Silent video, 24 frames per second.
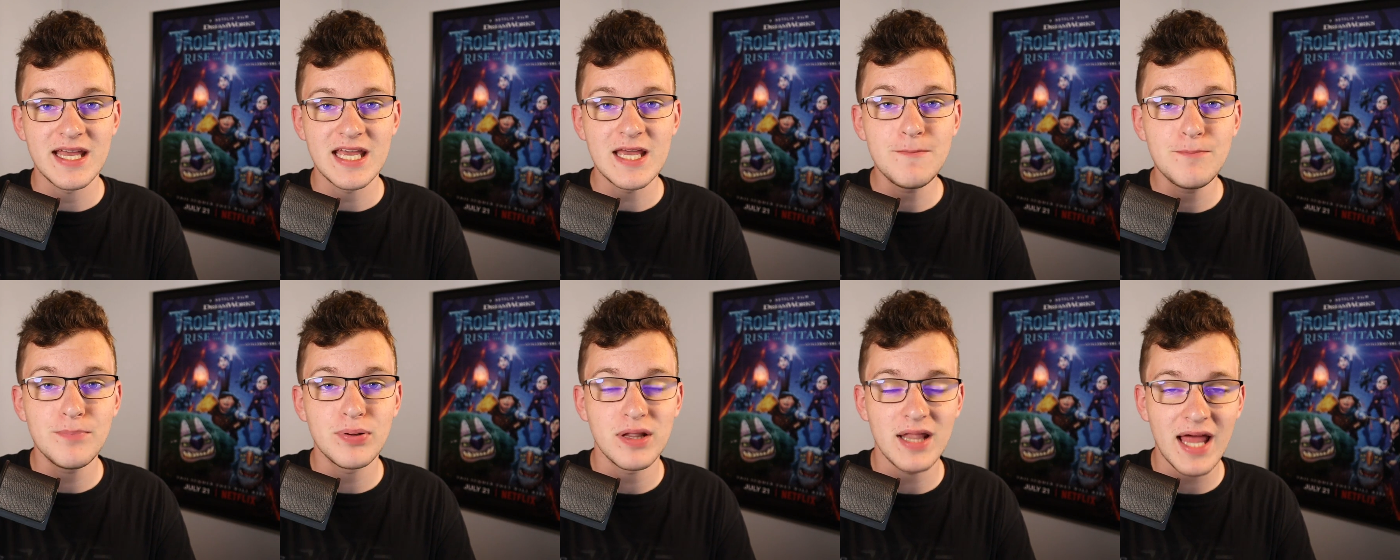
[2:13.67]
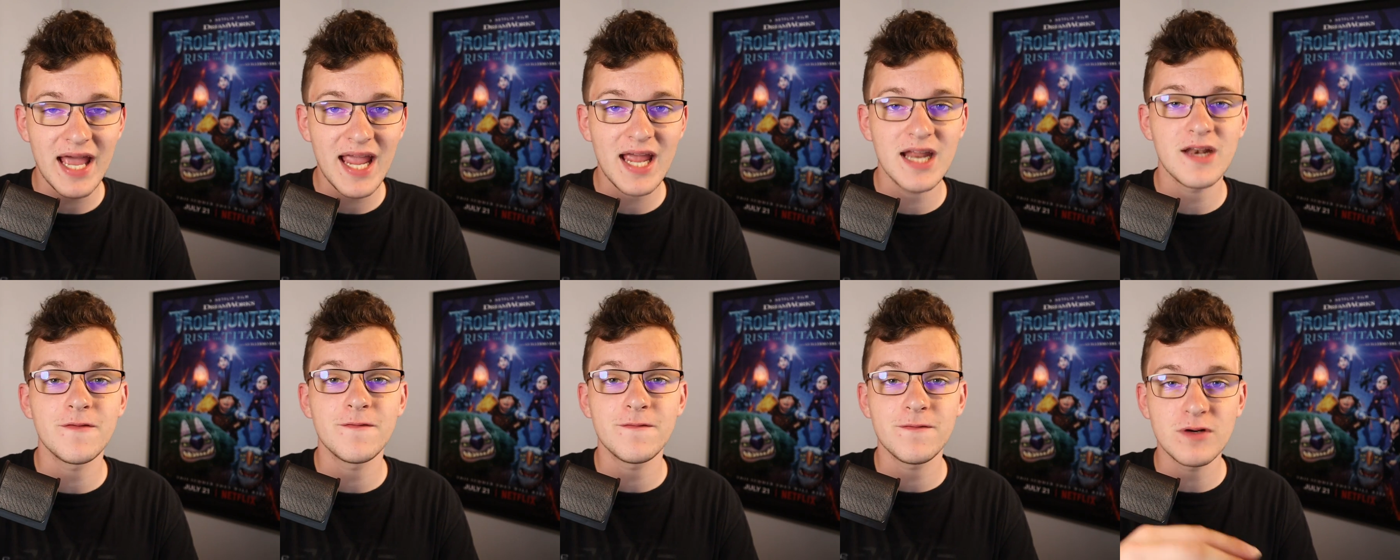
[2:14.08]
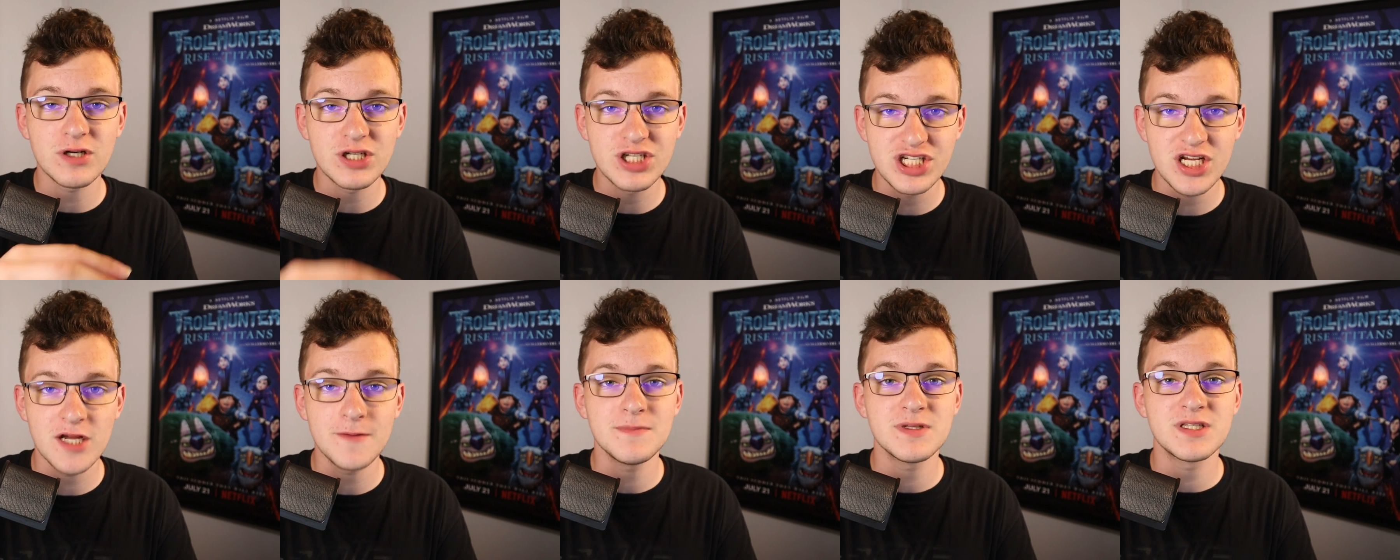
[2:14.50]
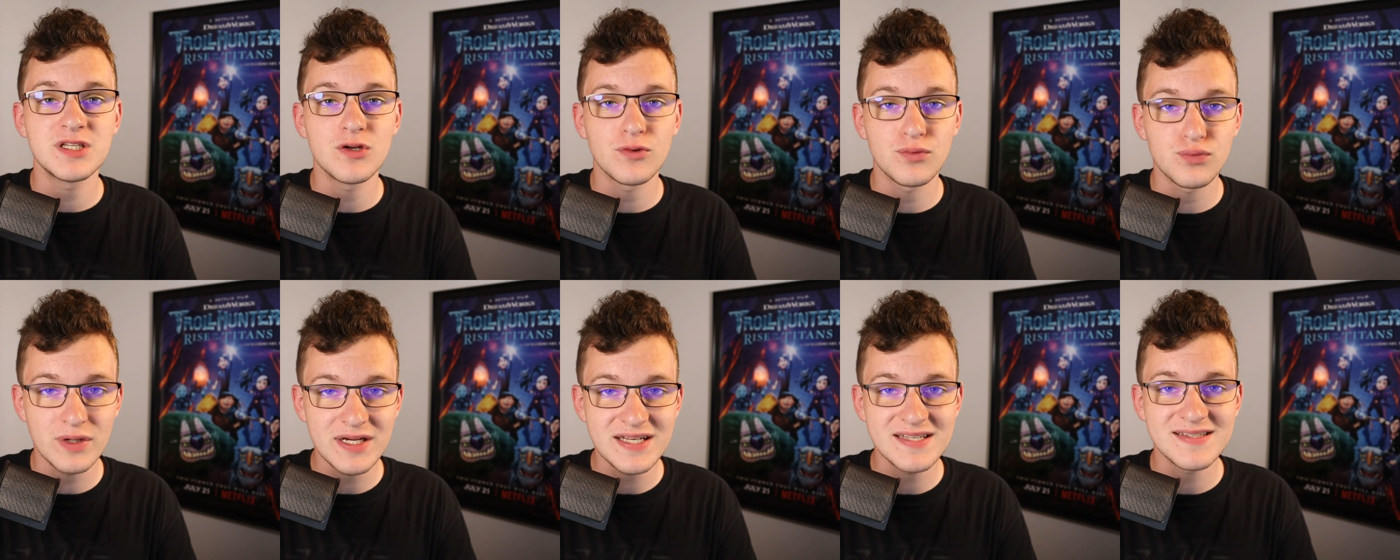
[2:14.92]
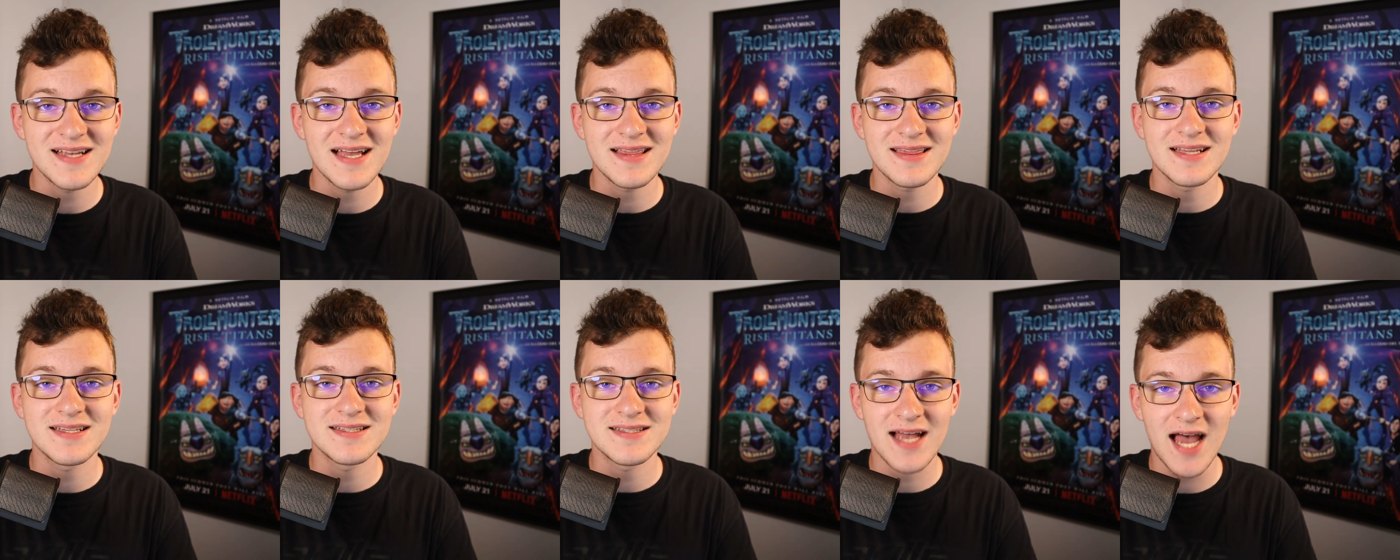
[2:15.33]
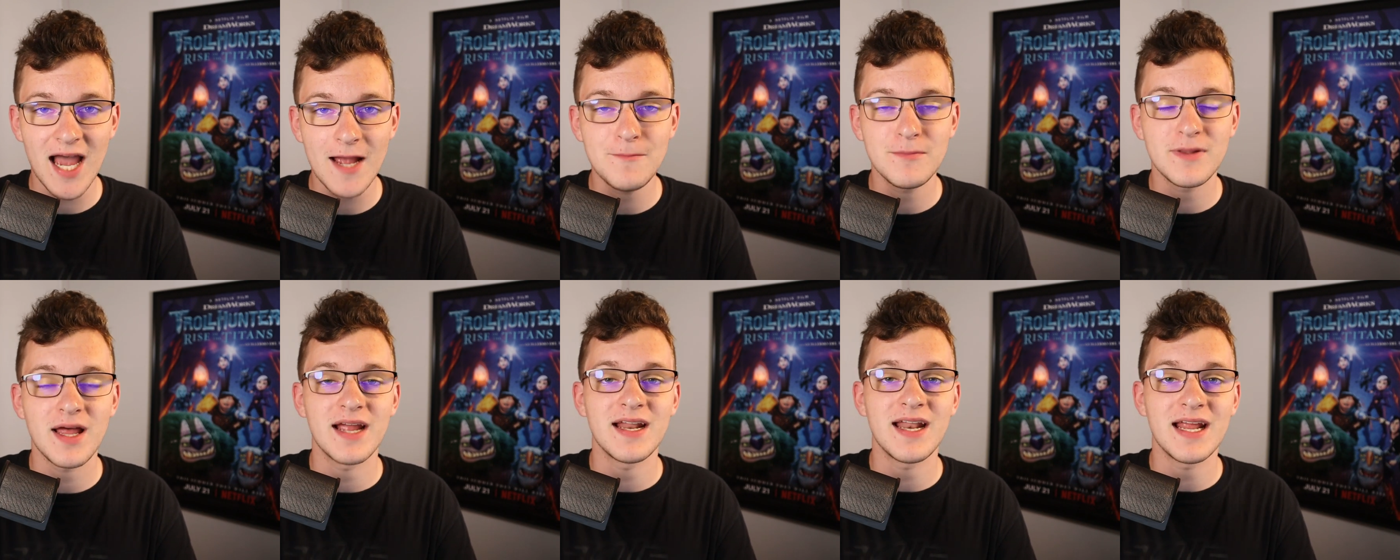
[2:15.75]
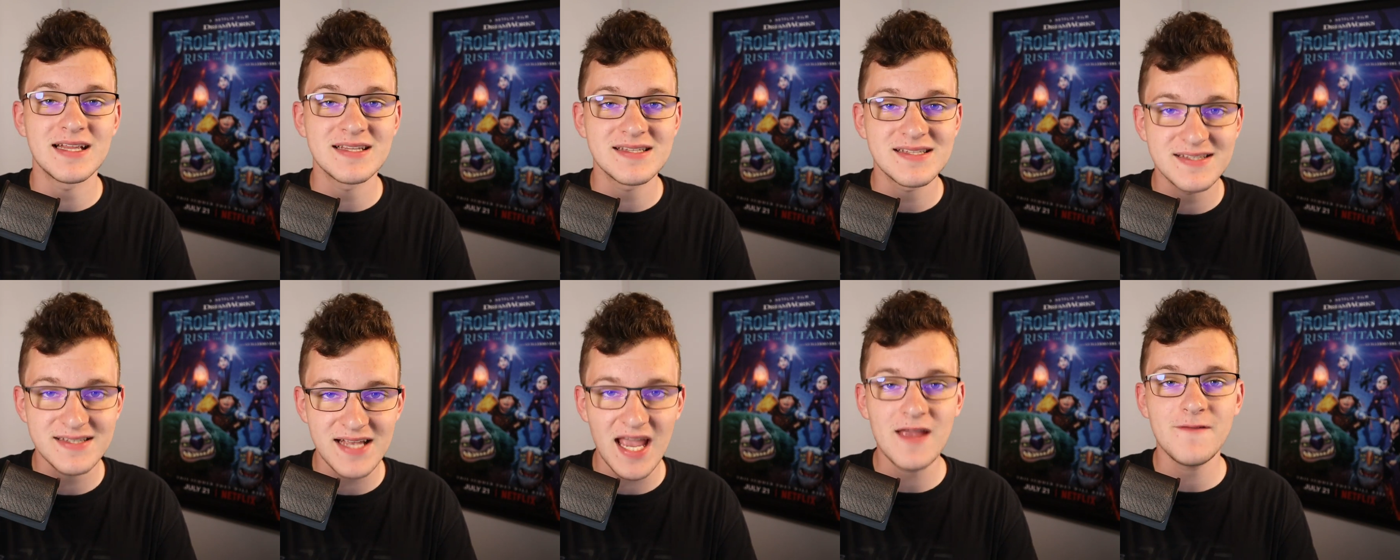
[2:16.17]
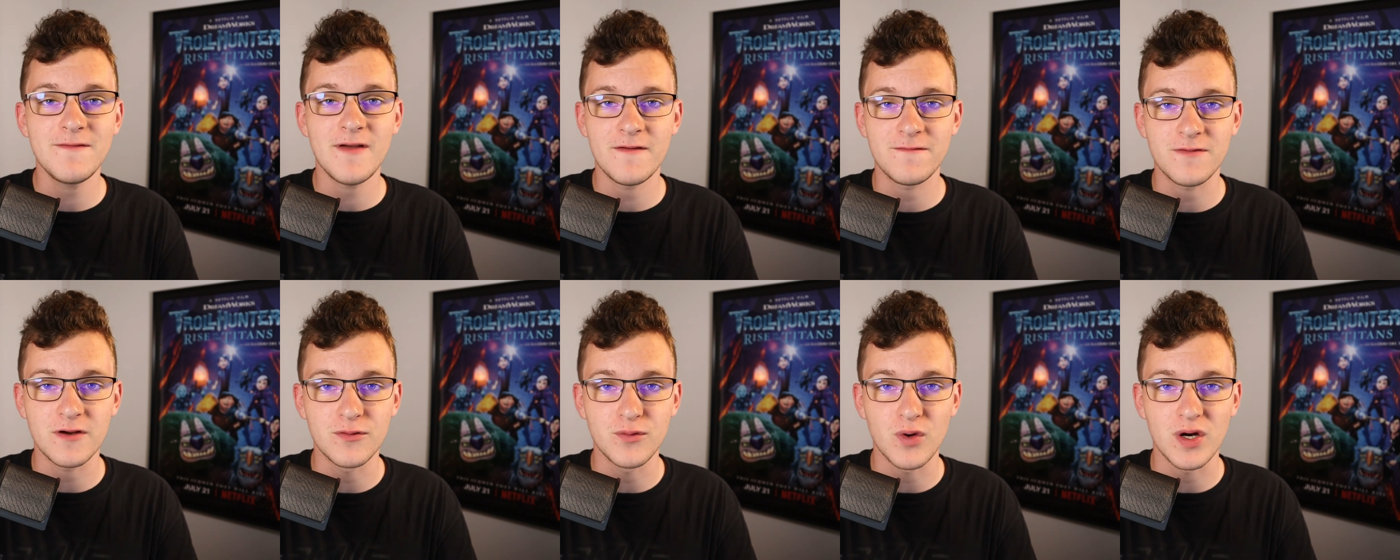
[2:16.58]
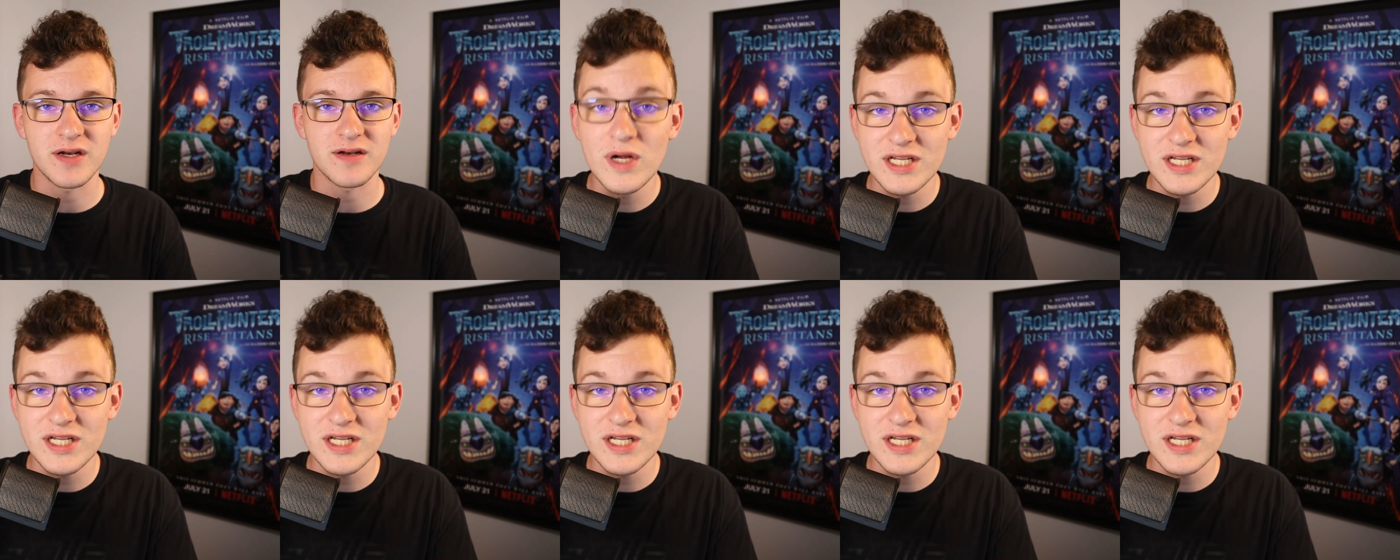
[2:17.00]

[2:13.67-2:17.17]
He planned for Jim to reset the timeline and save everyone,